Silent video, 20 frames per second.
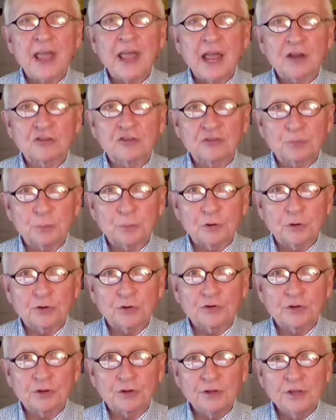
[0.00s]

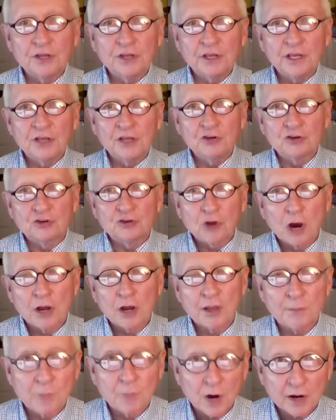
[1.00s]
expert in your
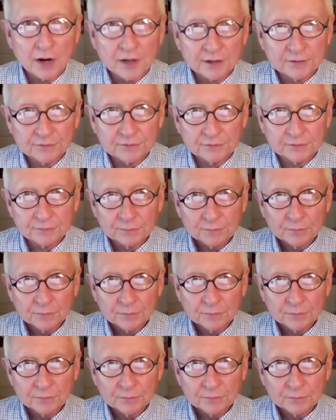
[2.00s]
target markets?